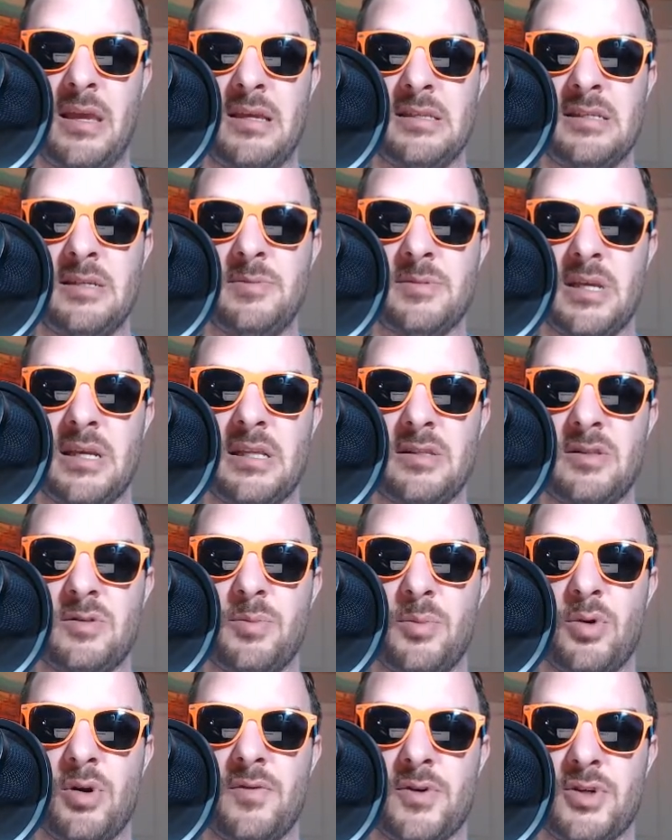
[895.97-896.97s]
He seems like a little
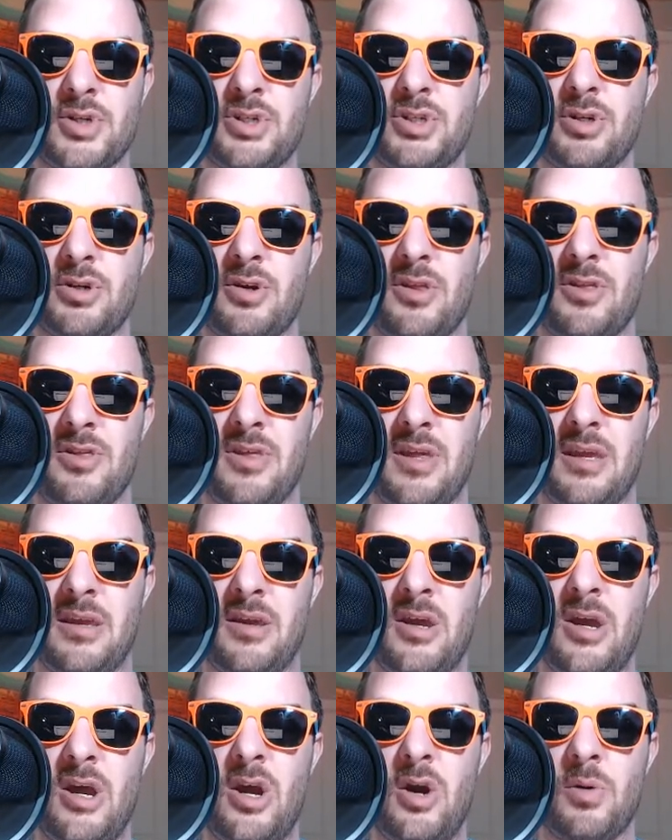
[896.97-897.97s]
more of a sure
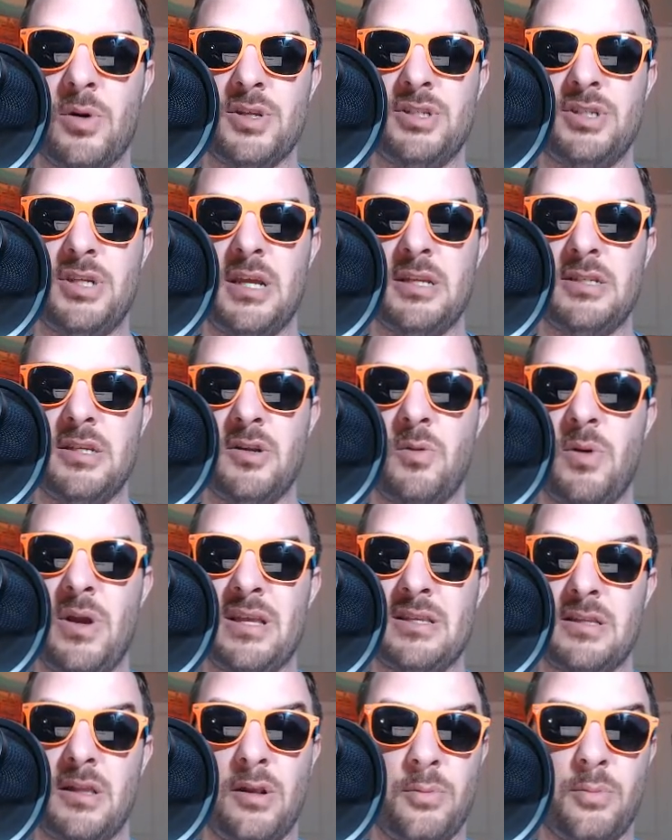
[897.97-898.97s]
thing, whereas Jason Owe
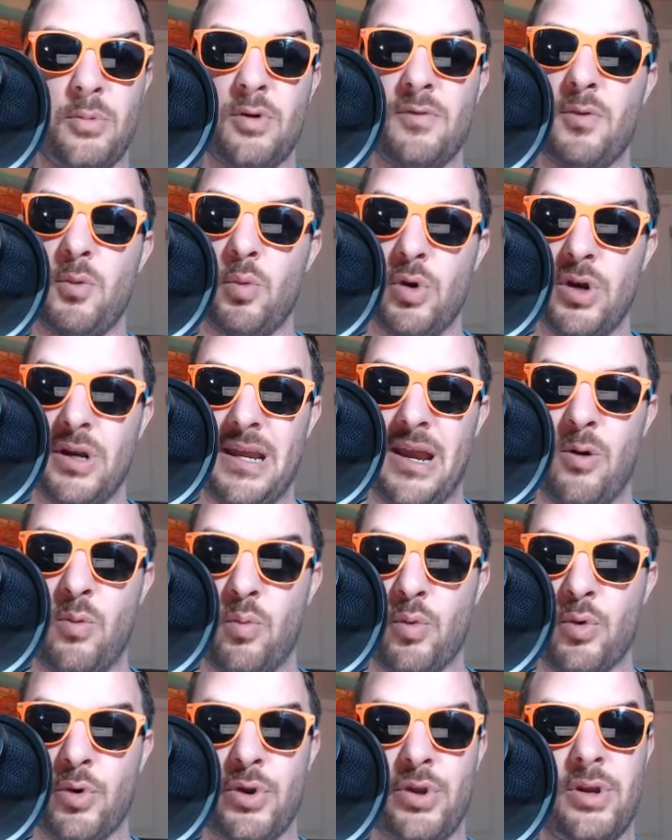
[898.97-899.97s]
is a little more of a workout
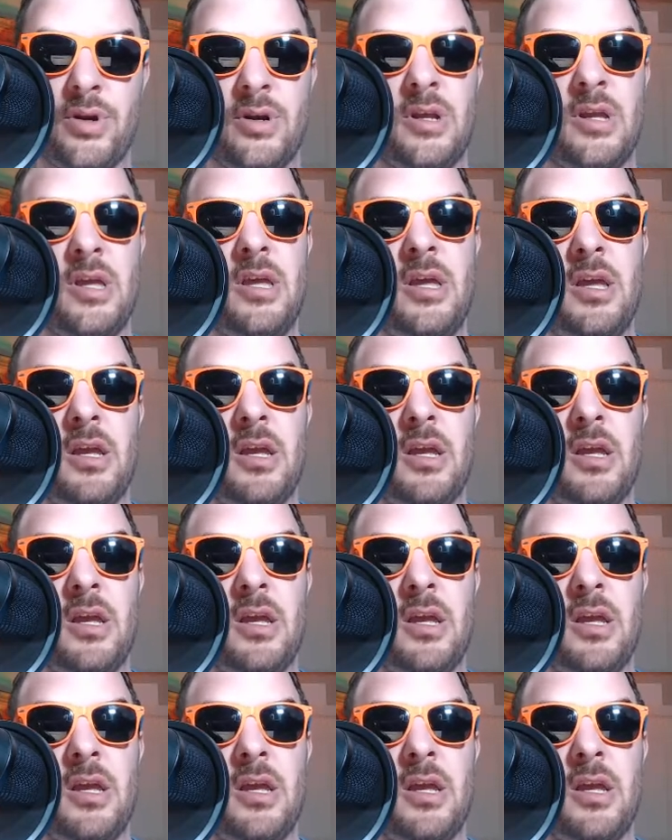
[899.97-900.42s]
warrior.